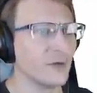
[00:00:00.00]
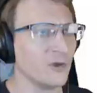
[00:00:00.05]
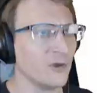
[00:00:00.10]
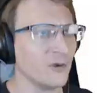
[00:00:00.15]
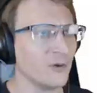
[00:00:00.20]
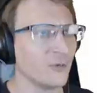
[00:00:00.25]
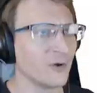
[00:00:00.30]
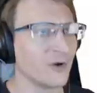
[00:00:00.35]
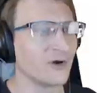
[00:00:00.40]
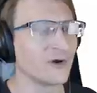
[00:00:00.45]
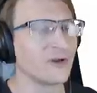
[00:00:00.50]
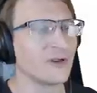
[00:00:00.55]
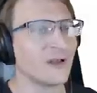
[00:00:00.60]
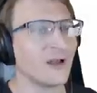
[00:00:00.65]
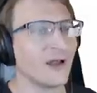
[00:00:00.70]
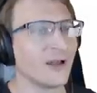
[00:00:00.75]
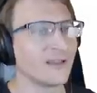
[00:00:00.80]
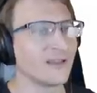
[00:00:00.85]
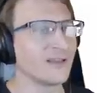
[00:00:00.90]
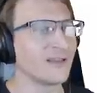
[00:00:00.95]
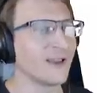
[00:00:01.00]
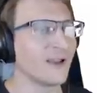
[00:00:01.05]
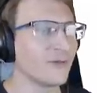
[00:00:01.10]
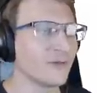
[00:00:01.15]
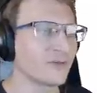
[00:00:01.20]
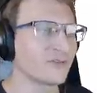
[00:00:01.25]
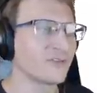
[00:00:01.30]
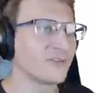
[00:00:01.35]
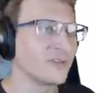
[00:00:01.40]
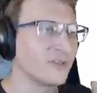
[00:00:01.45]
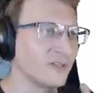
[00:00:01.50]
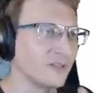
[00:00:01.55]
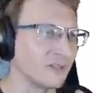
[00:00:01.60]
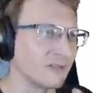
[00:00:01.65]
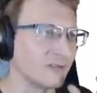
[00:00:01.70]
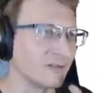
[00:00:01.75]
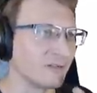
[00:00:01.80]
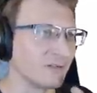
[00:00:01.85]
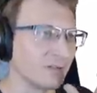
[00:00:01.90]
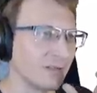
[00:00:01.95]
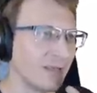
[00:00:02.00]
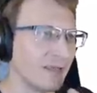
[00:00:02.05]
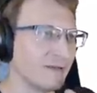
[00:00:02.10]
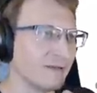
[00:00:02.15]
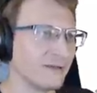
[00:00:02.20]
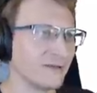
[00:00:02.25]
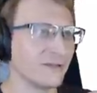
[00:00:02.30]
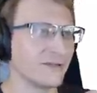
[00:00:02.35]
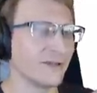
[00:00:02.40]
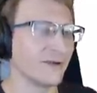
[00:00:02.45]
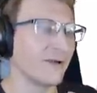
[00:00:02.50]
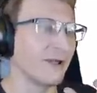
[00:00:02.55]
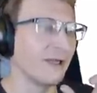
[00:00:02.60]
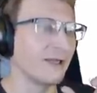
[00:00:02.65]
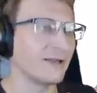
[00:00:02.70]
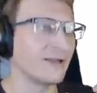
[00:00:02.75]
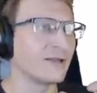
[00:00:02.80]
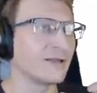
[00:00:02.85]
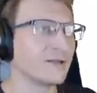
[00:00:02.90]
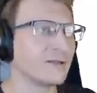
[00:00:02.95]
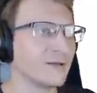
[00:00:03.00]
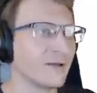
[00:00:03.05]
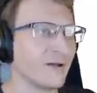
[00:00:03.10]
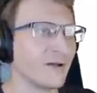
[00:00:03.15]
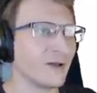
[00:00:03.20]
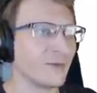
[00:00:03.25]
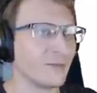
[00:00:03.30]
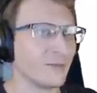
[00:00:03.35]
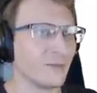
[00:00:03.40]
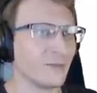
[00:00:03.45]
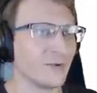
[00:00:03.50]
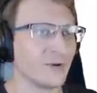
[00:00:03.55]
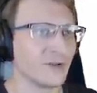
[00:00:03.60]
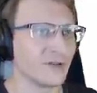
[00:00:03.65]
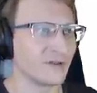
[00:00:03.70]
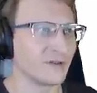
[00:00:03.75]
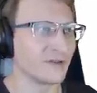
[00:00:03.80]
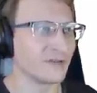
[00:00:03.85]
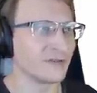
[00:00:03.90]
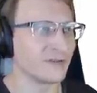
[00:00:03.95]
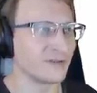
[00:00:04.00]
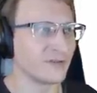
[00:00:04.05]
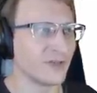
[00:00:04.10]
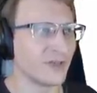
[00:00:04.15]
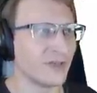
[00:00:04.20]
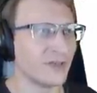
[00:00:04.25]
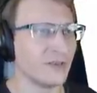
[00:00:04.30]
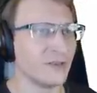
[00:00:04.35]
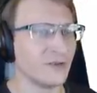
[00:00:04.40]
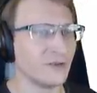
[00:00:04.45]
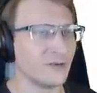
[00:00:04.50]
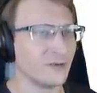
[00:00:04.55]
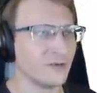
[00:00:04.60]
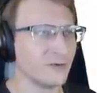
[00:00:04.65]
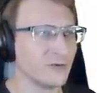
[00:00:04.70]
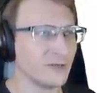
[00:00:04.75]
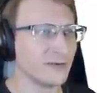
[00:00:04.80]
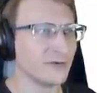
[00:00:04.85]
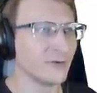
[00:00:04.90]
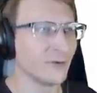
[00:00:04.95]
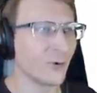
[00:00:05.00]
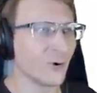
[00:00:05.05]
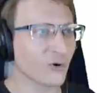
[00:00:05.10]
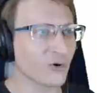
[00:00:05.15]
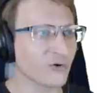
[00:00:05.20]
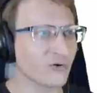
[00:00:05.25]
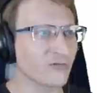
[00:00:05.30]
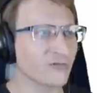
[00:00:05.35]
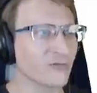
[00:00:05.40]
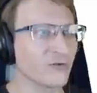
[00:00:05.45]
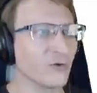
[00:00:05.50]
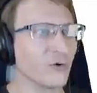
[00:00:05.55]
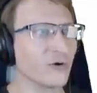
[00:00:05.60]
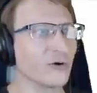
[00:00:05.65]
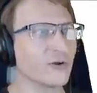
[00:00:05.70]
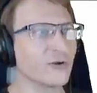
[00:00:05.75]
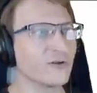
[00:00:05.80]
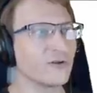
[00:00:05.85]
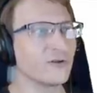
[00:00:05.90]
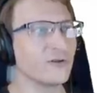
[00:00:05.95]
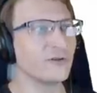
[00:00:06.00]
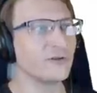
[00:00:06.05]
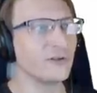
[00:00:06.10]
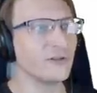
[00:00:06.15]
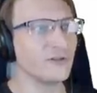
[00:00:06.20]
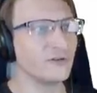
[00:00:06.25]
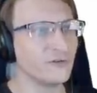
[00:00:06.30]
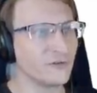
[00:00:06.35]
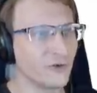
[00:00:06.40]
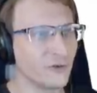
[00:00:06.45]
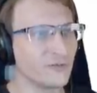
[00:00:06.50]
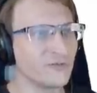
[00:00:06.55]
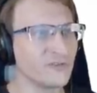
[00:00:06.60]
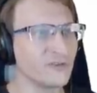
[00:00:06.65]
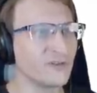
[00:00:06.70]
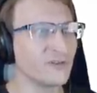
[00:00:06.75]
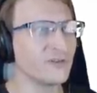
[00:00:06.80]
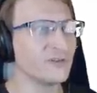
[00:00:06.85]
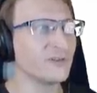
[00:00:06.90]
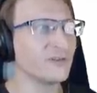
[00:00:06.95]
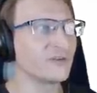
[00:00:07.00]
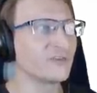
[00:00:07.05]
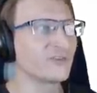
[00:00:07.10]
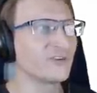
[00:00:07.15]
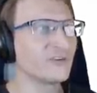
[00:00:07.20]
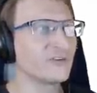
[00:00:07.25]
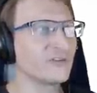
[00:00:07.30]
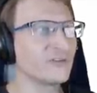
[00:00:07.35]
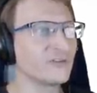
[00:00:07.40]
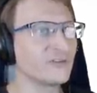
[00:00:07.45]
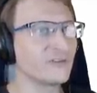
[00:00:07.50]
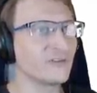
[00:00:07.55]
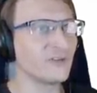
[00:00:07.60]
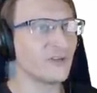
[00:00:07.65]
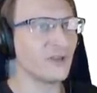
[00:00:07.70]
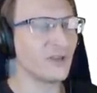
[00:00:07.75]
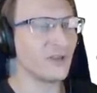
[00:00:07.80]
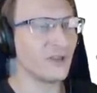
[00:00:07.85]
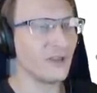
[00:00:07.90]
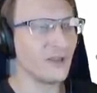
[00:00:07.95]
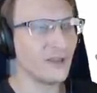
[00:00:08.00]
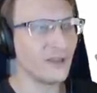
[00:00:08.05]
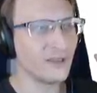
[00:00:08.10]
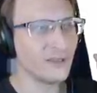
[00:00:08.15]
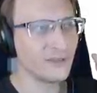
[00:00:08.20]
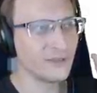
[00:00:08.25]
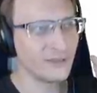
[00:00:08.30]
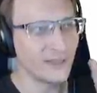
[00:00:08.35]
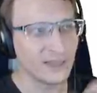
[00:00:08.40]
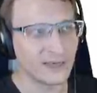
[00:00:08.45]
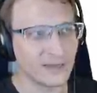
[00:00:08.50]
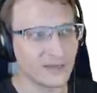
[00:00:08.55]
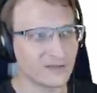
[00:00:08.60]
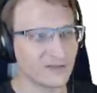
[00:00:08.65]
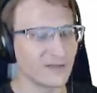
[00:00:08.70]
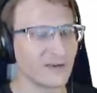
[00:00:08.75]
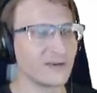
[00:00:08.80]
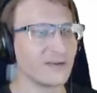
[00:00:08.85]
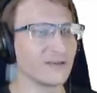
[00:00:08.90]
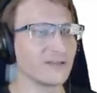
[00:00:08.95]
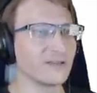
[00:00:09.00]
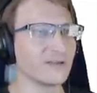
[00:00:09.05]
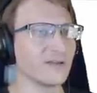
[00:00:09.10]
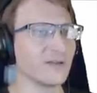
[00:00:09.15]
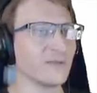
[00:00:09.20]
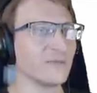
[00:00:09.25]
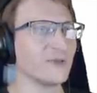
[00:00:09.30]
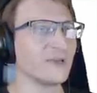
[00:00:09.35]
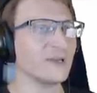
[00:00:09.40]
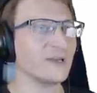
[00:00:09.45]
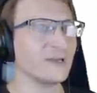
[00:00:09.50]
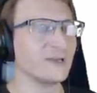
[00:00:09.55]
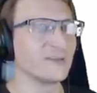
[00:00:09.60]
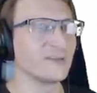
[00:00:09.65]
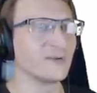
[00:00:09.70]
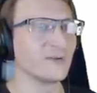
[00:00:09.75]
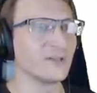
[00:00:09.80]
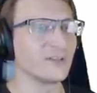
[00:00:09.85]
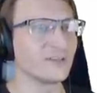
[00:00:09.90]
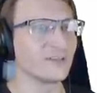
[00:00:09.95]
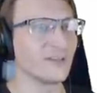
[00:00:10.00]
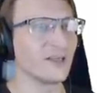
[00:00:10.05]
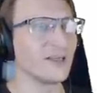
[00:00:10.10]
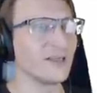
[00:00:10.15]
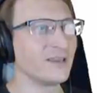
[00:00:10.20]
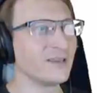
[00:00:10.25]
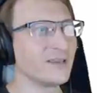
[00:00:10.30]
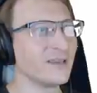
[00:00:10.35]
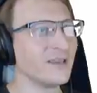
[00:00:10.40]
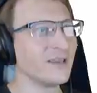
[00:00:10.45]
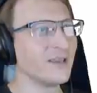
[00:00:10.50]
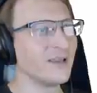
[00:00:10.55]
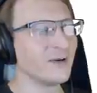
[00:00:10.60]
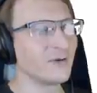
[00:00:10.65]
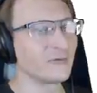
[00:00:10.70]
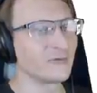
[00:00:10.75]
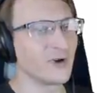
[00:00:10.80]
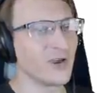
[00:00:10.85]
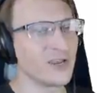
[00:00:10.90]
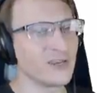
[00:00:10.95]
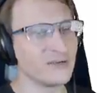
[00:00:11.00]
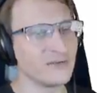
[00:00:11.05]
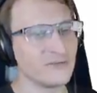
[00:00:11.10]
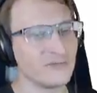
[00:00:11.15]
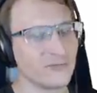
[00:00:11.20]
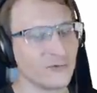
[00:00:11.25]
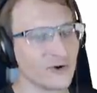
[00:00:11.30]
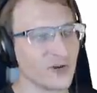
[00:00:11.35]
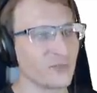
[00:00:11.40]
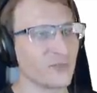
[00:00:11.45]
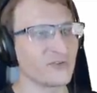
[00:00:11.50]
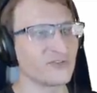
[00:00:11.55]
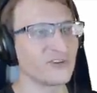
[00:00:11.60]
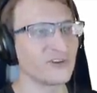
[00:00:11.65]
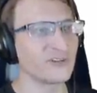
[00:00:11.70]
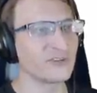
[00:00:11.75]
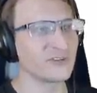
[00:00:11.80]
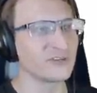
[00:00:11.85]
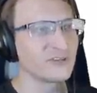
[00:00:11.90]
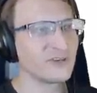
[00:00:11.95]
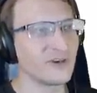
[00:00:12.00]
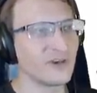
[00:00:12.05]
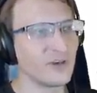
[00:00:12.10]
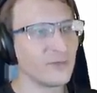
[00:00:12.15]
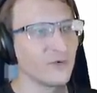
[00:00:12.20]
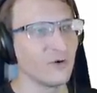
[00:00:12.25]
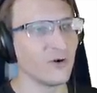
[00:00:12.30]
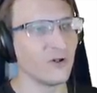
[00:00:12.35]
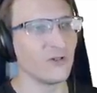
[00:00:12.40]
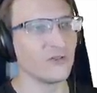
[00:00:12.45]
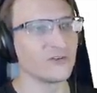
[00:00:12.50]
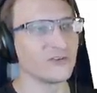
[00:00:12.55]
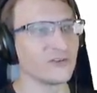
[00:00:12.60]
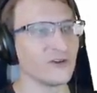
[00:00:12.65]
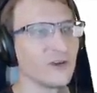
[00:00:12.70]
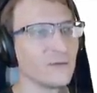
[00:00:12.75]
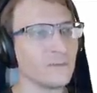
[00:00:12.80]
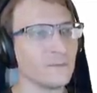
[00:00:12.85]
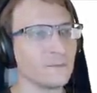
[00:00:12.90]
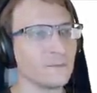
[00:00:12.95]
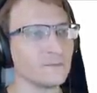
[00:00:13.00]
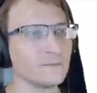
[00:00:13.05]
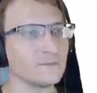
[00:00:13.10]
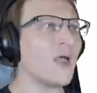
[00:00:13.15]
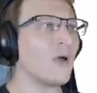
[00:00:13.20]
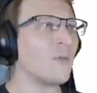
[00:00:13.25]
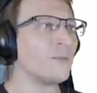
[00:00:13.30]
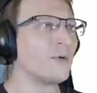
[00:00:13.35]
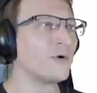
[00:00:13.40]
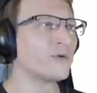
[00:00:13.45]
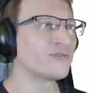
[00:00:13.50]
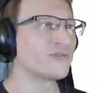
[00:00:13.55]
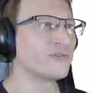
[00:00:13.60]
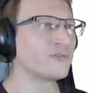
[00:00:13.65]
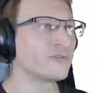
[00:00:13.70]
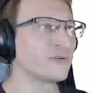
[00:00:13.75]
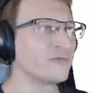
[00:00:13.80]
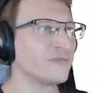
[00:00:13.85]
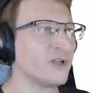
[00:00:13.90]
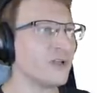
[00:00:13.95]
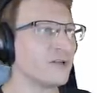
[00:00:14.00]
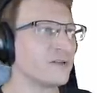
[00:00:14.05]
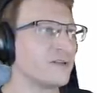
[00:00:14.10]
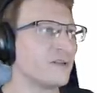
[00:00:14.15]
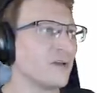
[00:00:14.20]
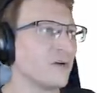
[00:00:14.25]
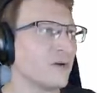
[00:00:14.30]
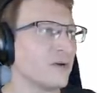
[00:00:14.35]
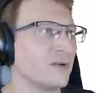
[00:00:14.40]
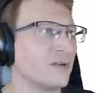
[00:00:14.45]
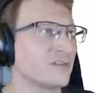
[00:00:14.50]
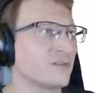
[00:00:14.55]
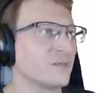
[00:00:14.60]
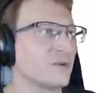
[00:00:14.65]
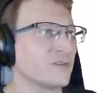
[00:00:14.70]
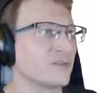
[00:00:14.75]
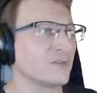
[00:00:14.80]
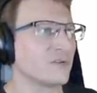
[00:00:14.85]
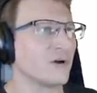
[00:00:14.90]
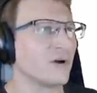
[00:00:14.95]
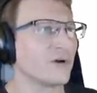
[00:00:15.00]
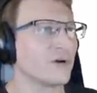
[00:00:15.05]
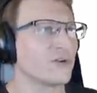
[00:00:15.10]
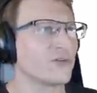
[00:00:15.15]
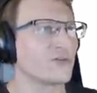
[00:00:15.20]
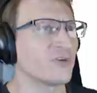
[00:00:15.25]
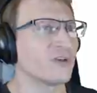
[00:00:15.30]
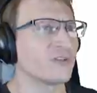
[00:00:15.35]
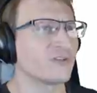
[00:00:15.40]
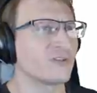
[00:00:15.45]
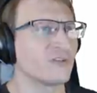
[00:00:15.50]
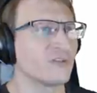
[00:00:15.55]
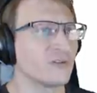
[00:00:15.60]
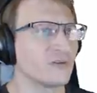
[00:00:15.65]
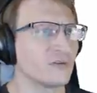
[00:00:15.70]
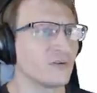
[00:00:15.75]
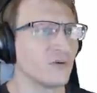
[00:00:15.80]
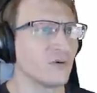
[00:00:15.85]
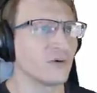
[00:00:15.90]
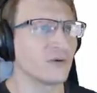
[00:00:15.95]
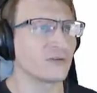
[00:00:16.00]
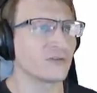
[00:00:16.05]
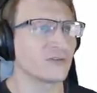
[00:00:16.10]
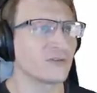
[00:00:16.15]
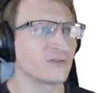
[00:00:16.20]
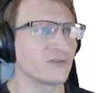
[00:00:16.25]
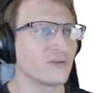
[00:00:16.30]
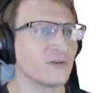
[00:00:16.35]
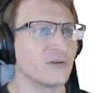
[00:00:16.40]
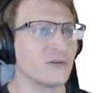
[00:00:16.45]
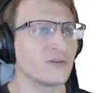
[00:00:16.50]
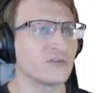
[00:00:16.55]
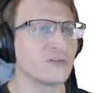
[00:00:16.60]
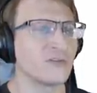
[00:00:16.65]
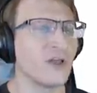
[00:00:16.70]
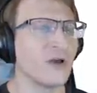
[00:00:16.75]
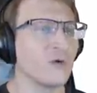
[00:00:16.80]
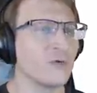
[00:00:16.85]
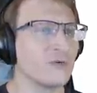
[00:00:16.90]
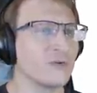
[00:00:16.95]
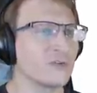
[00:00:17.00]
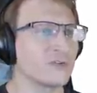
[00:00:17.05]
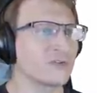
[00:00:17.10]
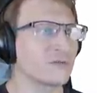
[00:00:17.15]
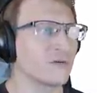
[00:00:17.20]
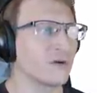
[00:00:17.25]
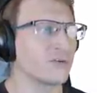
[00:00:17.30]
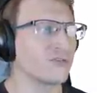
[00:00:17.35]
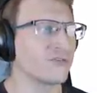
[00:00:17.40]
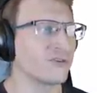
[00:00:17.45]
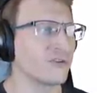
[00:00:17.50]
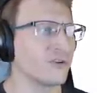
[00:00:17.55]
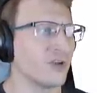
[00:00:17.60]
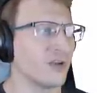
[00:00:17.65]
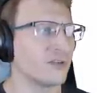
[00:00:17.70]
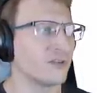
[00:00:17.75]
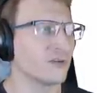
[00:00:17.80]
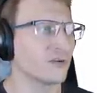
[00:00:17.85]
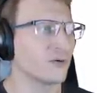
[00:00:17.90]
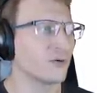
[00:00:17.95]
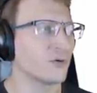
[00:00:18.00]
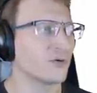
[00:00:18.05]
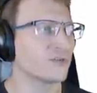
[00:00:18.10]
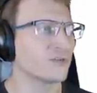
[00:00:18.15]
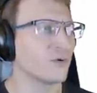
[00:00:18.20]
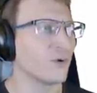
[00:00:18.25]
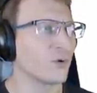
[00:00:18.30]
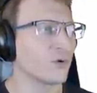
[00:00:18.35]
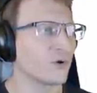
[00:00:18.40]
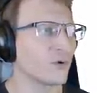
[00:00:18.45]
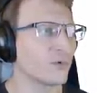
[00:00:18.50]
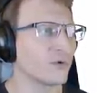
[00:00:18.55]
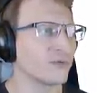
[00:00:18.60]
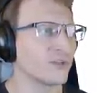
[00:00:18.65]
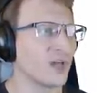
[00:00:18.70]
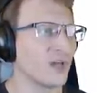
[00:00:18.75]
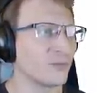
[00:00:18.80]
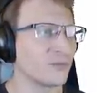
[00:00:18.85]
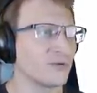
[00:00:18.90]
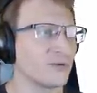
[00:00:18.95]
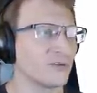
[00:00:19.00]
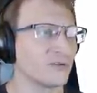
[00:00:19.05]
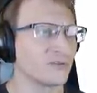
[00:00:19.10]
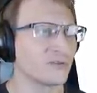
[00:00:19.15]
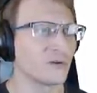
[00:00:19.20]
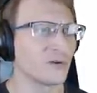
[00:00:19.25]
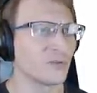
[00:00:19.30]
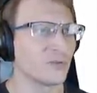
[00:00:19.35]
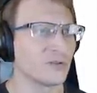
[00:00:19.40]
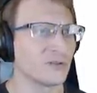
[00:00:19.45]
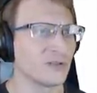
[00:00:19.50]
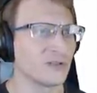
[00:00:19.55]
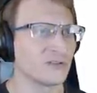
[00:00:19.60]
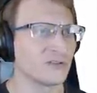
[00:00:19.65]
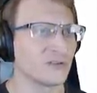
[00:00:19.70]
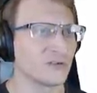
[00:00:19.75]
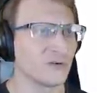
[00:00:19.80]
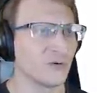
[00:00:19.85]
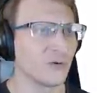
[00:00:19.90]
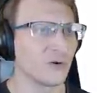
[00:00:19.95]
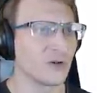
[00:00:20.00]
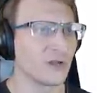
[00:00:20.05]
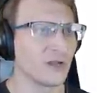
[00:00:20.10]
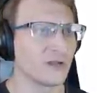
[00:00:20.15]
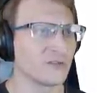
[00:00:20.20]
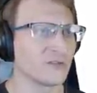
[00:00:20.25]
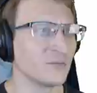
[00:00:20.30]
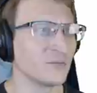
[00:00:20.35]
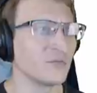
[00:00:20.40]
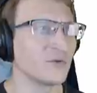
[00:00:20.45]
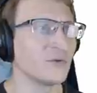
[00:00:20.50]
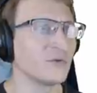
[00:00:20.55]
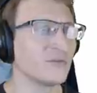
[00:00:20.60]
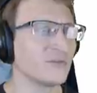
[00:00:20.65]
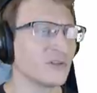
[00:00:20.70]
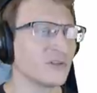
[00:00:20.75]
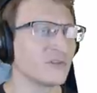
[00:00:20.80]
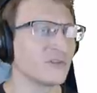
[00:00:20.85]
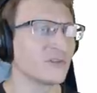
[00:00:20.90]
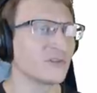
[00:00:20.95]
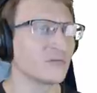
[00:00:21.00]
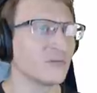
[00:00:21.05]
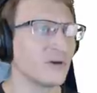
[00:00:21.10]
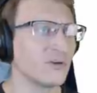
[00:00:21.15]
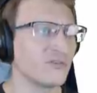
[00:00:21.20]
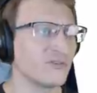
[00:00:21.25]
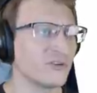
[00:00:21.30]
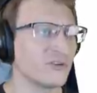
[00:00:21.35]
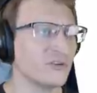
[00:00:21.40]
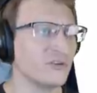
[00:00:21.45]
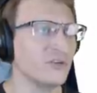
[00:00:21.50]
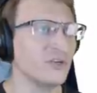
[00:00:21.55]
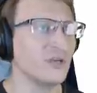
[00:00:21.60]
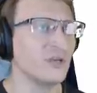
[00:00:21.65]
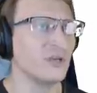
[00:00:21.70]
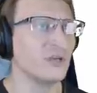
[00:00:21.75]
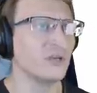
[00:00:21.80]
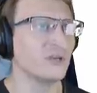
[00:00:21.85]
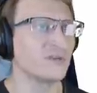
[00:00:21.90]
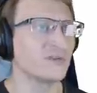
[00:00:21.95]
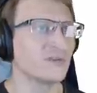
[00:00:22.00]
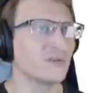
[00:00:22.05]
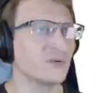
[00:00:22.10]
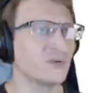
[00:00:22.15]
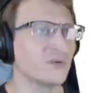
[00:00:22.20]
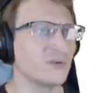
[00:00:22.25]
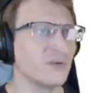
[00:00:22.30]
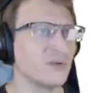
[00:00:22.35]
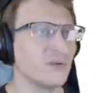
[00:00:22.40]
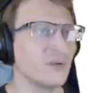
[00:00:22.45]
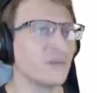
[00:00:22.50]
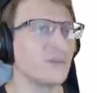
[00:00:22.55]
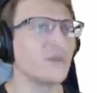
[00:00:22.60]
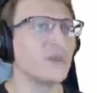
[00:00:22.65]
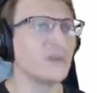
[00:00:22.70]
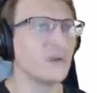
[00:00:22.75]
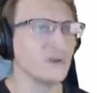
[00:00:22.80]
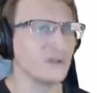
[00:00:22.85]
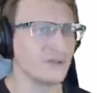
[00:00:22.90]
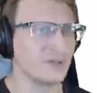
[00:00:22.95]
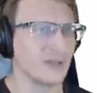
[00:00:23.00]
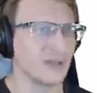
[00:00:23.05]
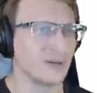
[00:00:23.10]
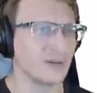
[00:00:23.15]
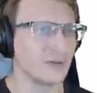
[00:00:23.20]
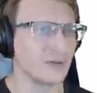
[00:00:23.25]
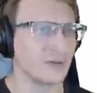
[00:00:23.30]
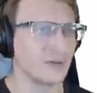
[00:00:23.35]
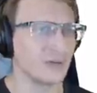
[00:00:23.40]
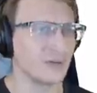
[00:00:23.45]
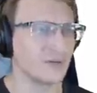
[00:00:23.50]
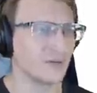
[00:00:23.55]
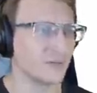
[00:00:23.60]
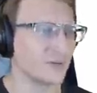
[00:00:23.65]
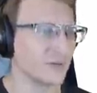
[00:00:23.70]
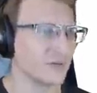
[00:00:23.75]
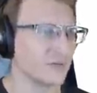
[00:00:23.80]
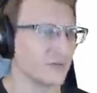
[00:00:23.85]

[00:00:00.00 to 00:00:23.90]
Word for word: Well, I like how there's the little end there at any time, but it does say you need an order of court, you need terms and conditions, then it's at any time. So it's like right 40% of the time, all the time. Motions for voluntary dismissal are addressed to the courts sound discretion, and the court's order will not be disturbed unless the court has abused its discretion. So the appeal standard is abuse of